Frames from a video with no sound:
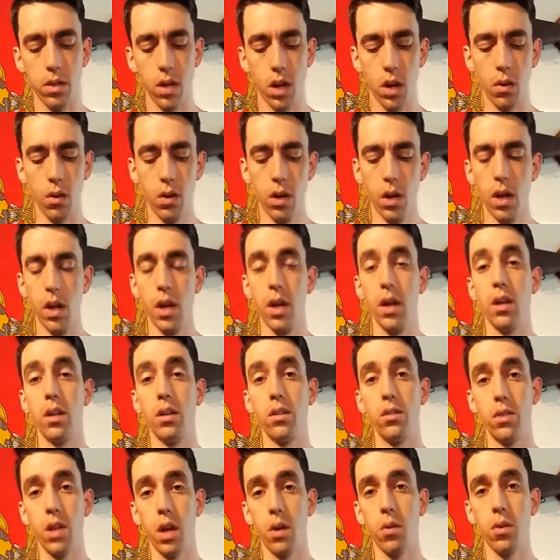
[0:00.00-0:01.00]
So
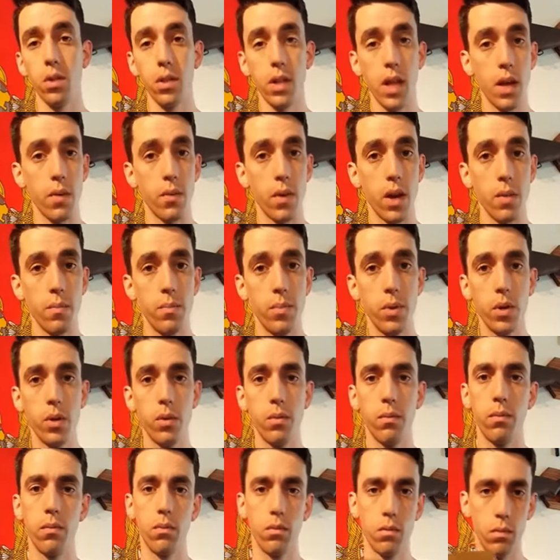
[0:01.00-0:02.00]
general lightweight
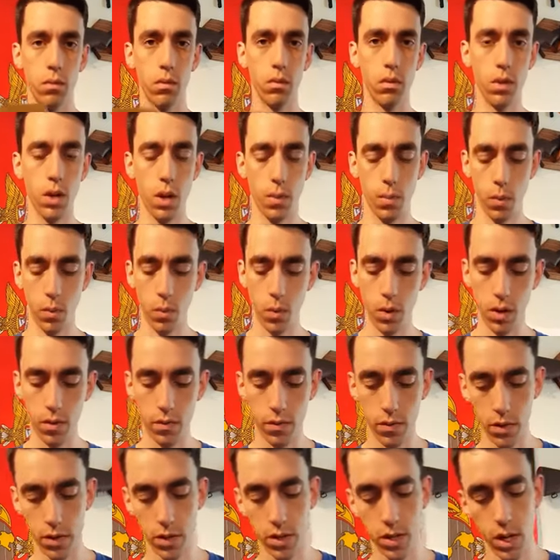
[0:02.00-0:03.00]
boot, number
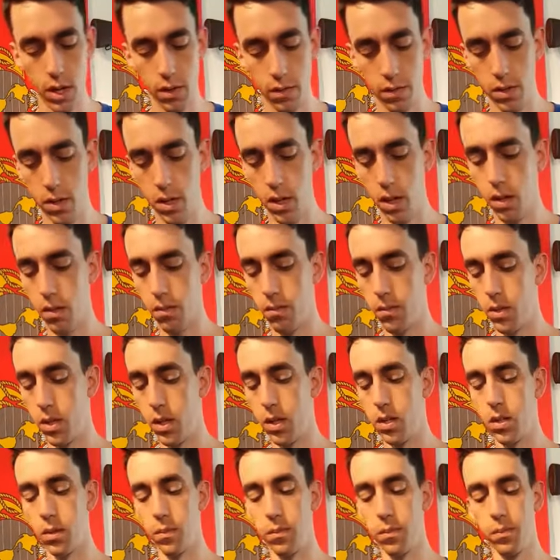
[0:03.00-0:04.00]
one for CFT
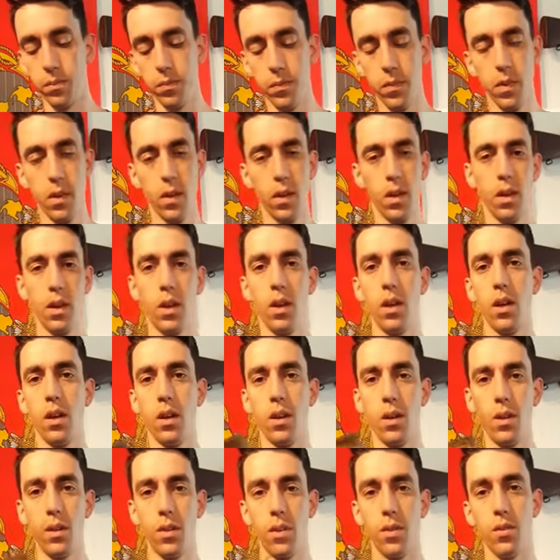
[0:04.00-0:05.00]
season.
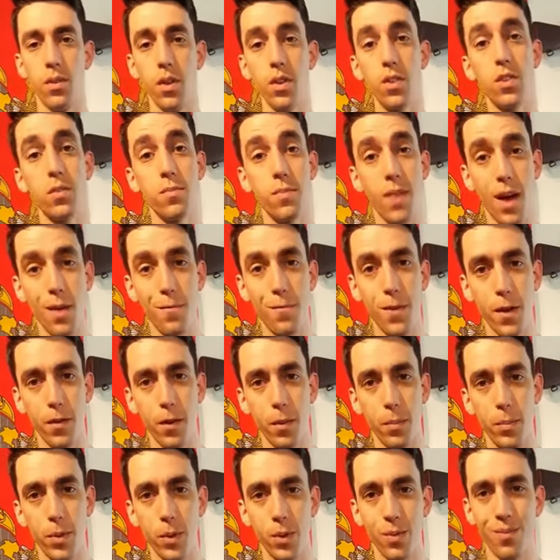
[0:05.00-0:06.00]
This is my
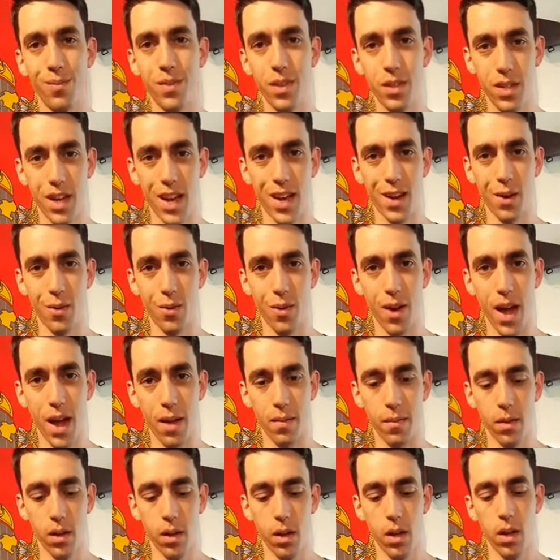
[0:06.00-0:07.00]
favorite boot, the Danner
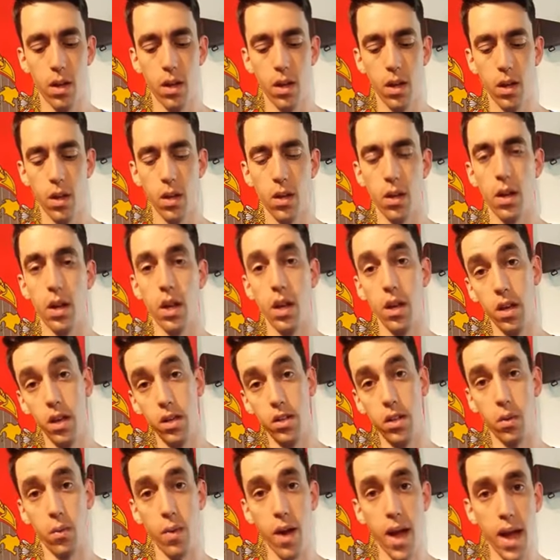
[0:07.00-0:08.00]
RAT.
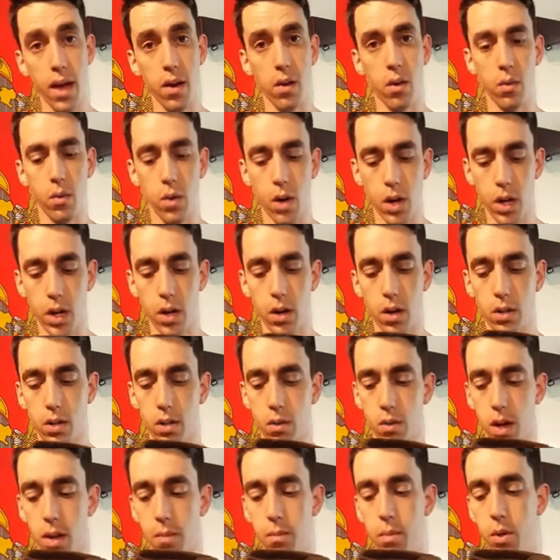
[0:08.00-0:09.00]
It's a RAT, or rugged
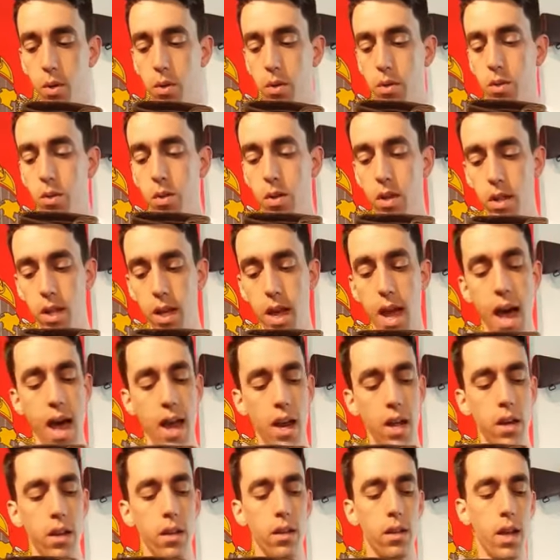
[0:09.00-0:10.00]
all-terrain boot, due to the
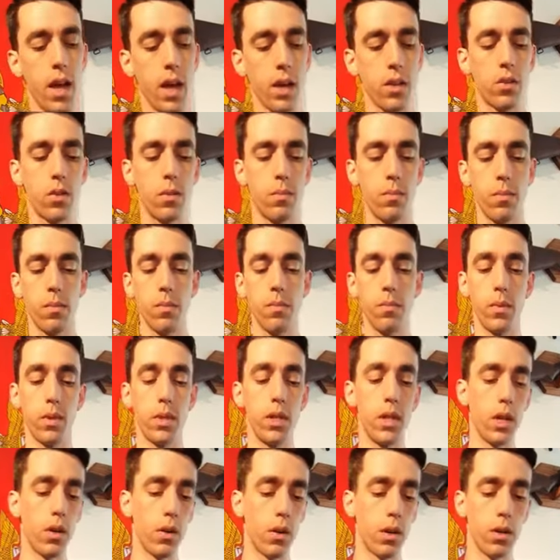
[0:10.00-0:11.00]
added extra
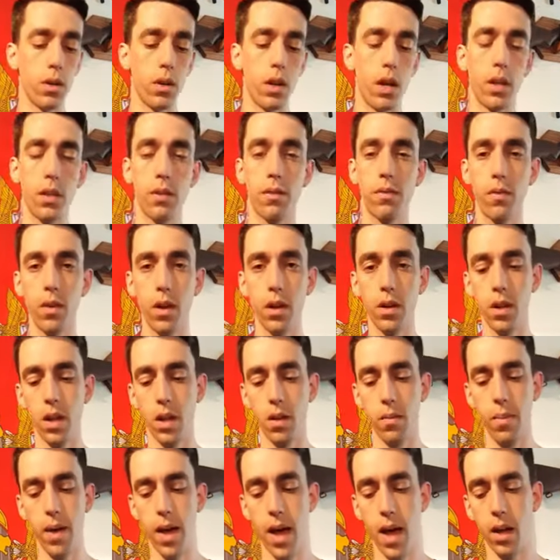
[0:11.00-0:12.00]
material on the front
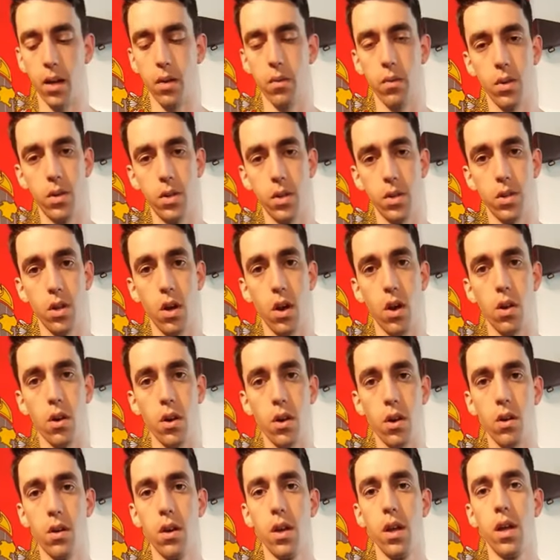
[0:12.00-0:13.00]
and back, which is
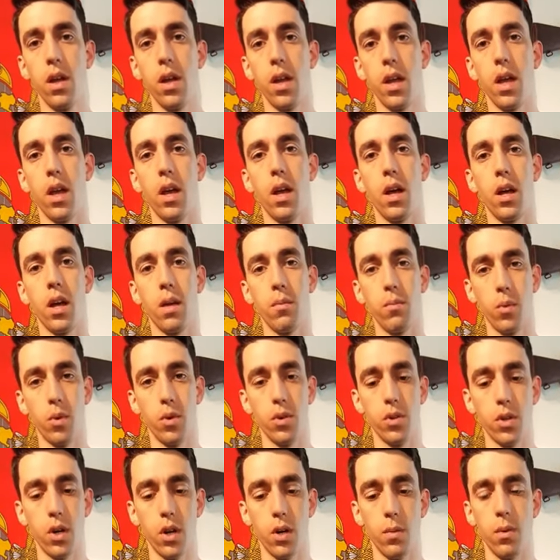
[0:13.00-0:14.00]
harder and
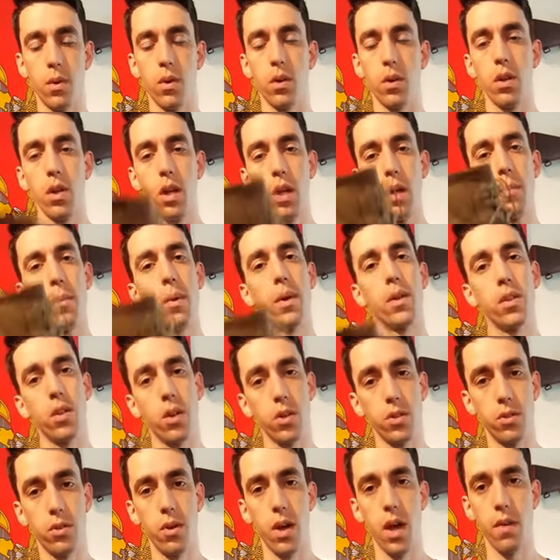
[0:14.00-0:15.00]
more durable. It's
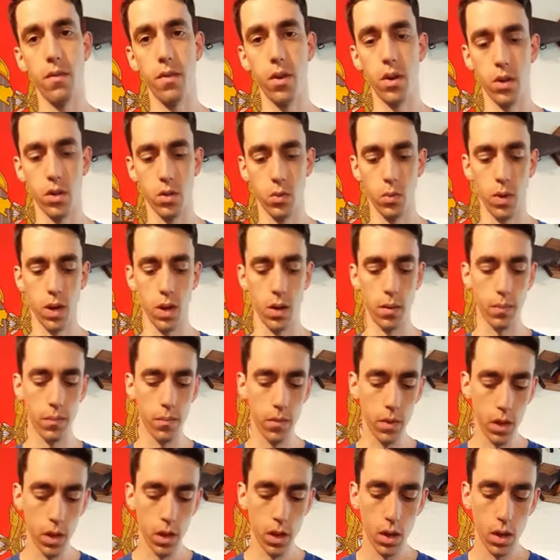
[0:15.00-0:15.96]
also heavier as well.